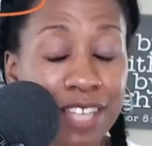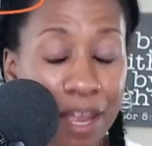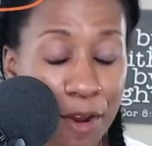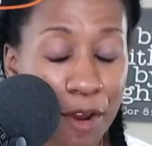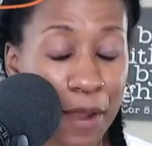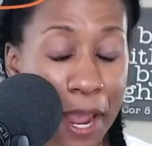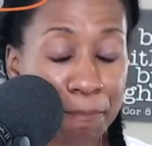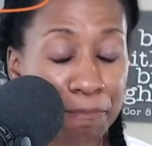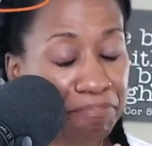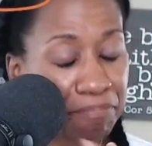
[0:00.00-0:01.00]
Sidebar,
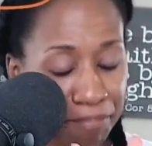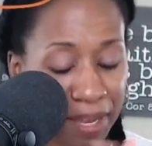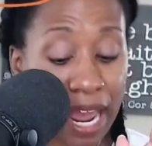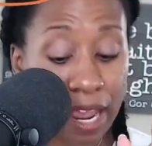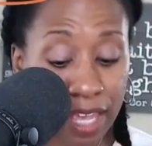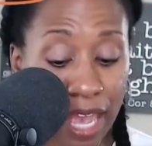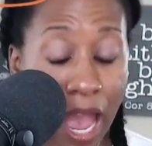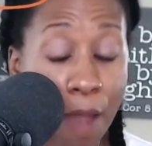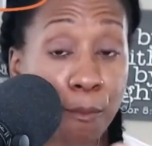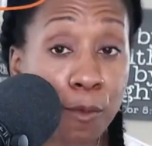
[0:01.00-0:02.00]
okay. But I
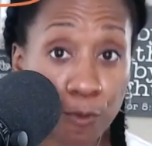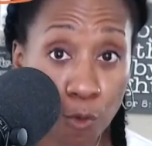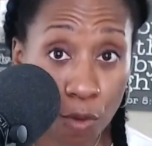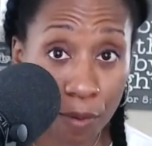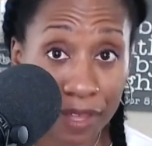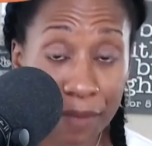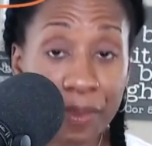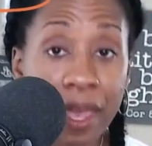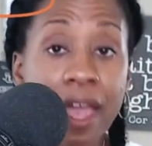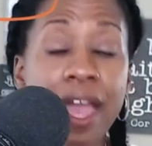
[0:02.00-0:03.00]
I moved forward with it,
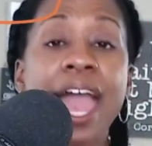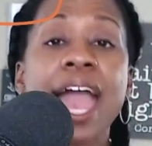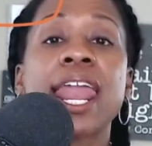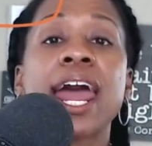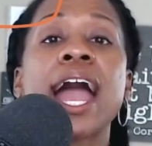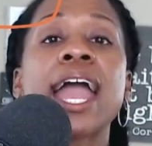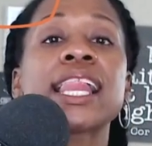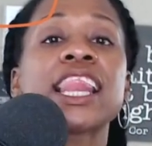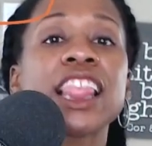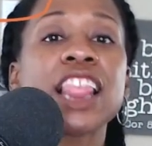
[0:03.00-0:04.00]
and
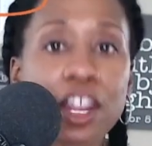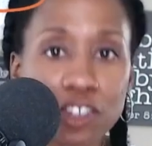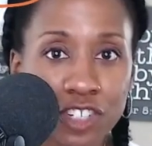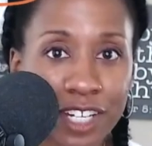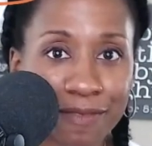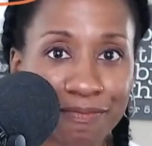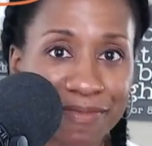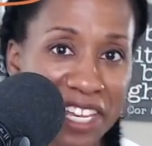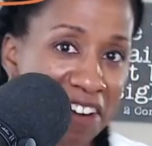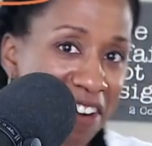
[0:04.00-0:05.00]
I launched it.
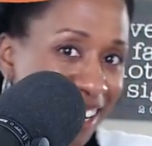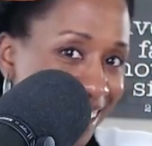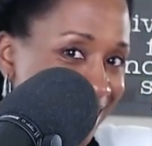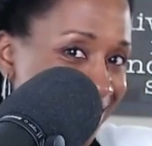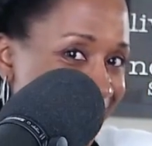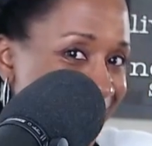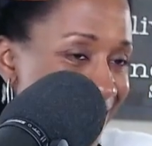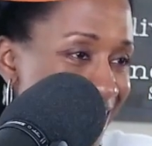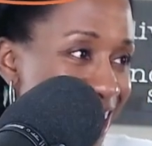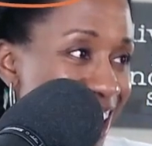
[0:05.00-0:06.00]
Here it is,
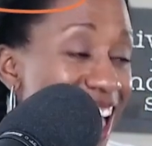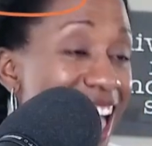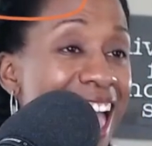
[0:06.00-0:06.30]
ta-da!